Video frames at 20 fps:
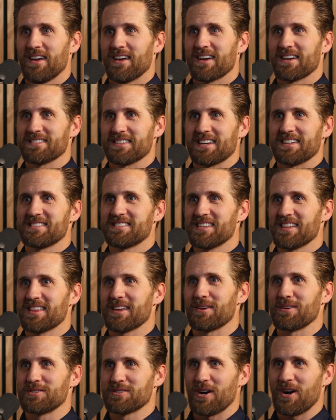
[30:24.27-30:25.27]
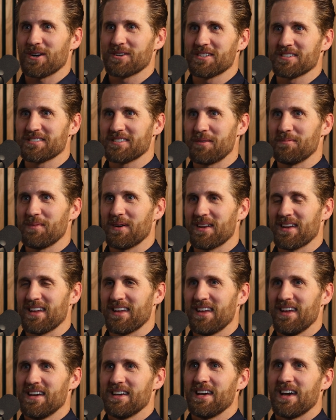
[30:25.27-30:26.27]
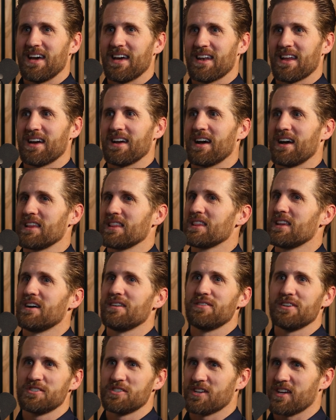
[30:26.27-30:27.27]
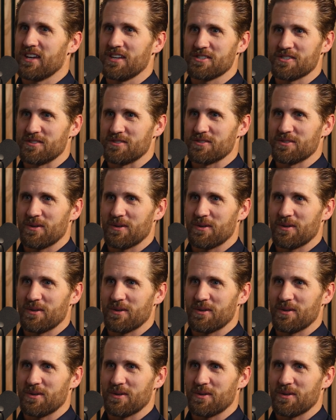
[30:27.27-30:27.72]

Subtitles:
because I could sit there and talk to somebody, and I love education.